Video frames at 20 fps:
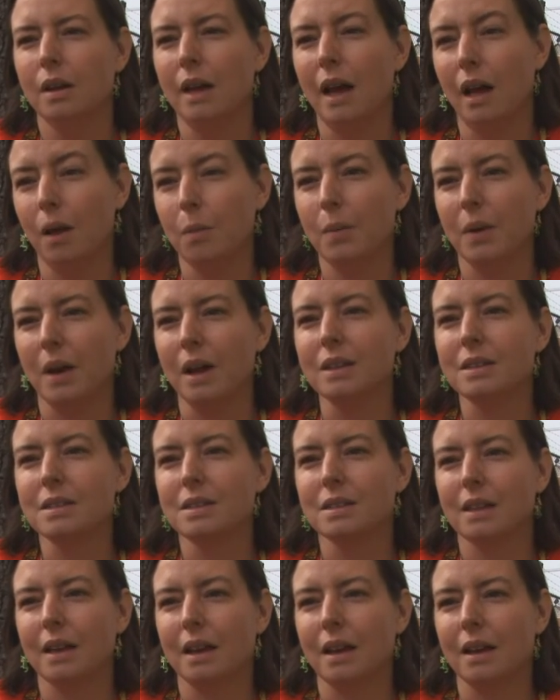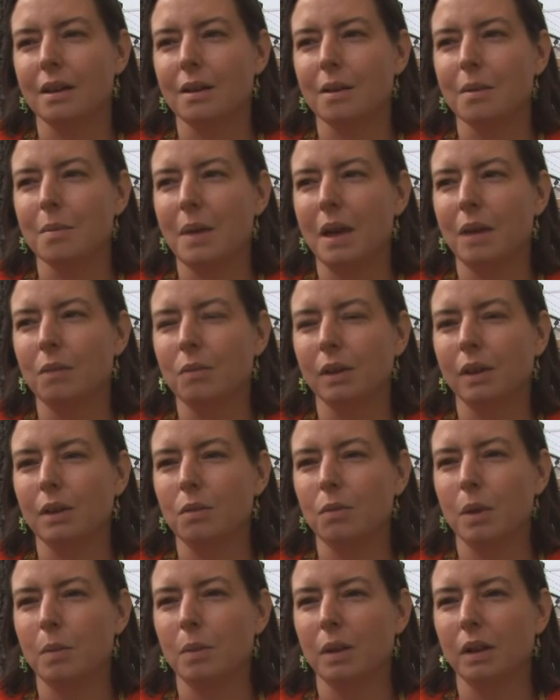help us and
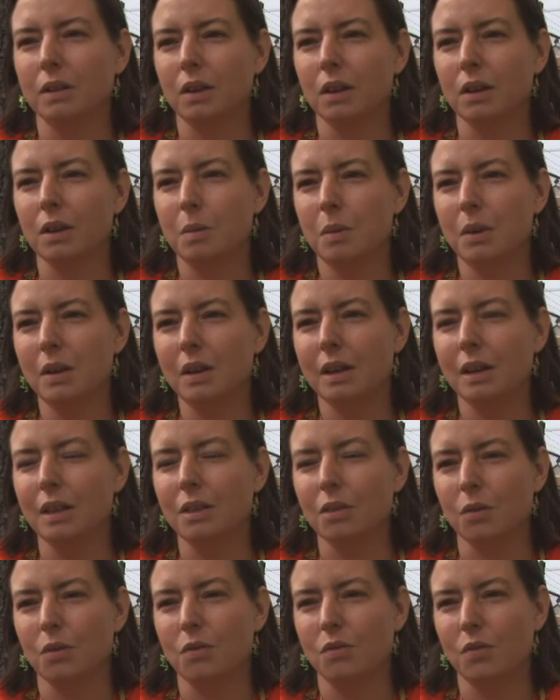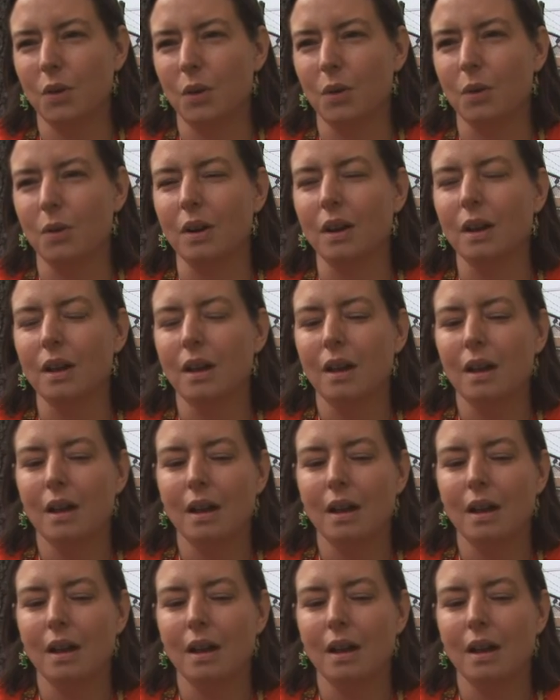really rebuild our community through food.